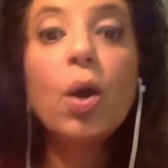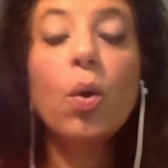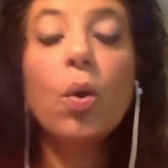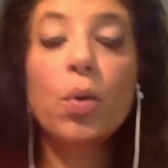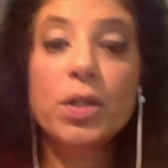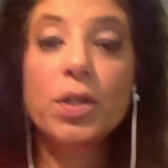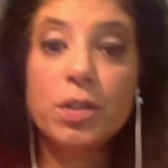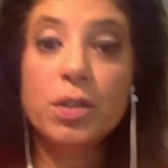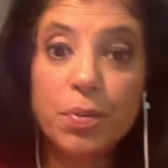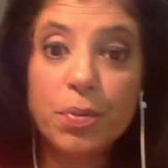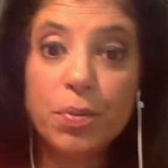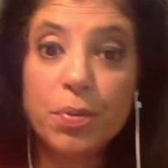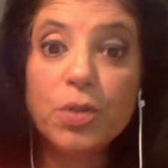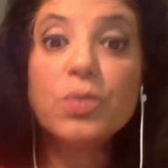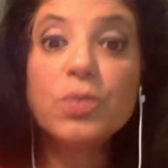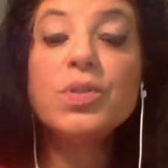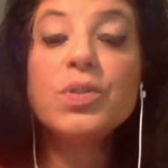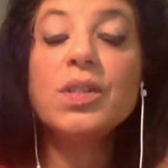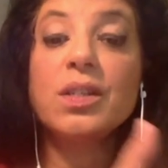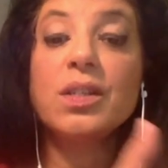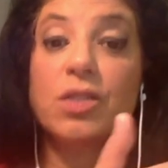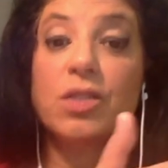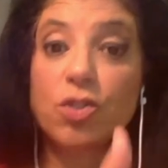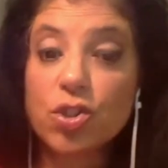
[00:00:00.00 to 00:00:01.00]
or is
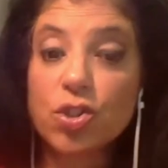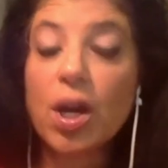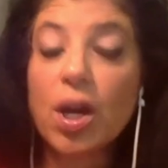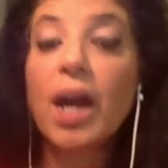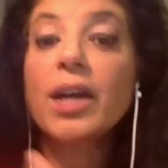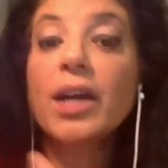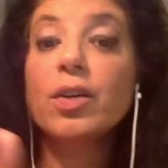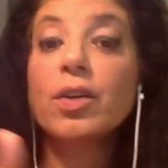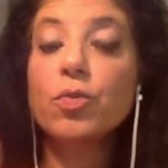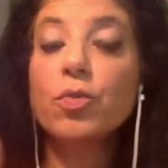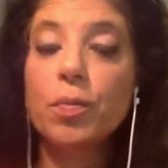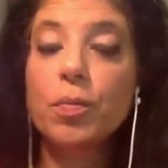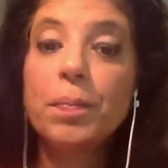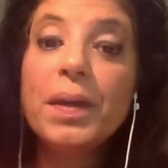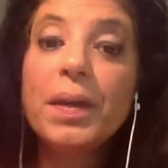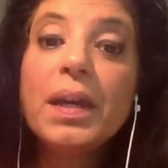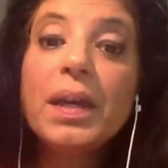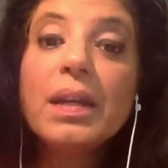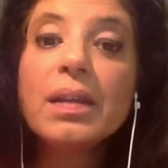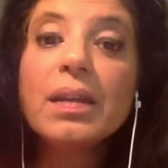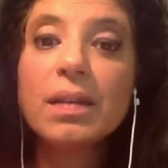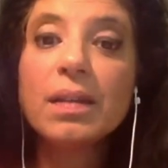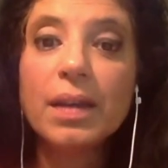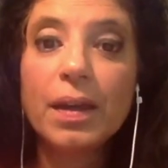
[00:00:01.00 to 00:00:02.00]
abused as a child
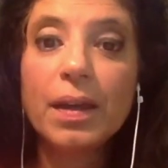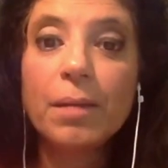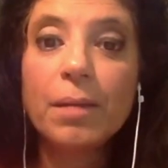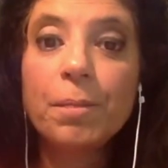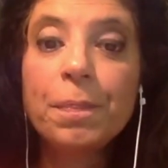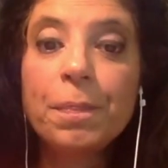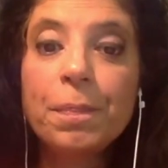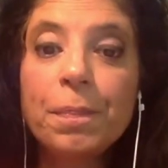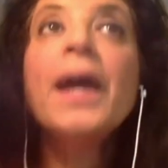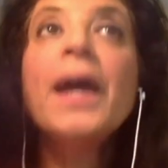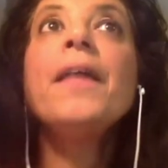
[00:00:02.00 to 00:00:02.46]
repeatedly,